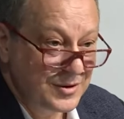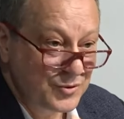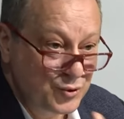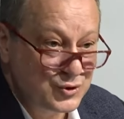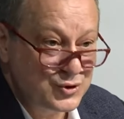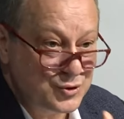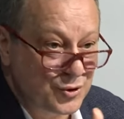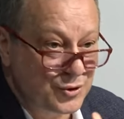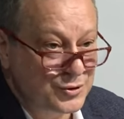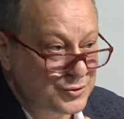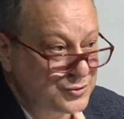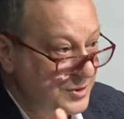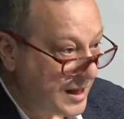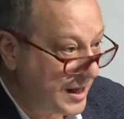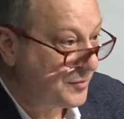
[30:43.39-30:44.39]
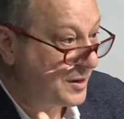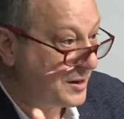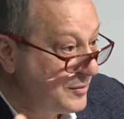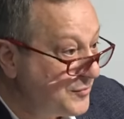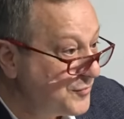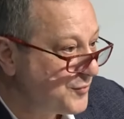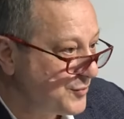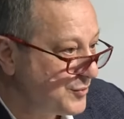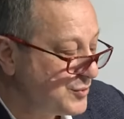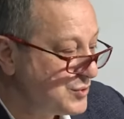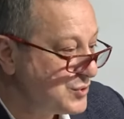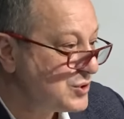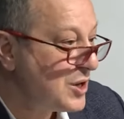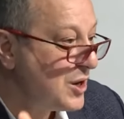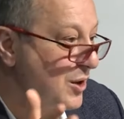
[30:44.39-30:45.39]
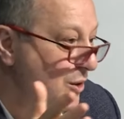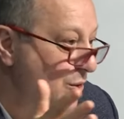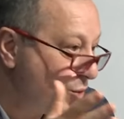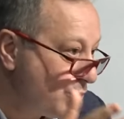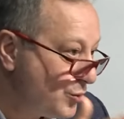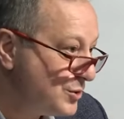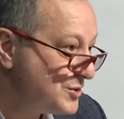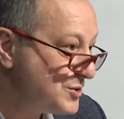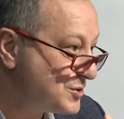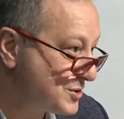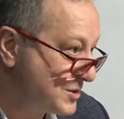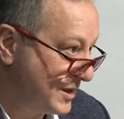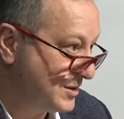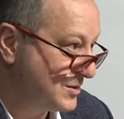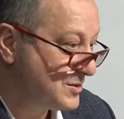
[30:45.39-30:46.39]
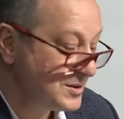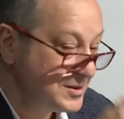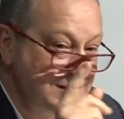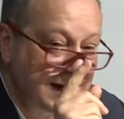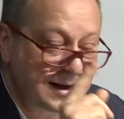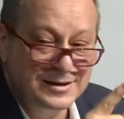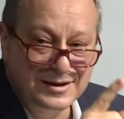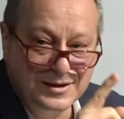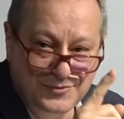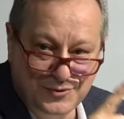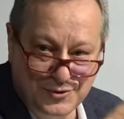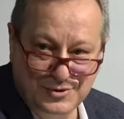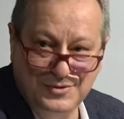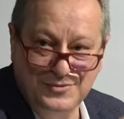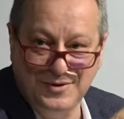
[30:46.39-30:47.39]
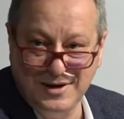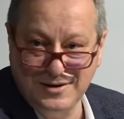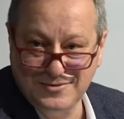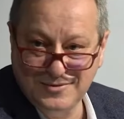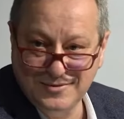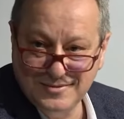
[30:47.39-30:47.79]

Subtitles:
who is going to have an influence on the Strait, 1945.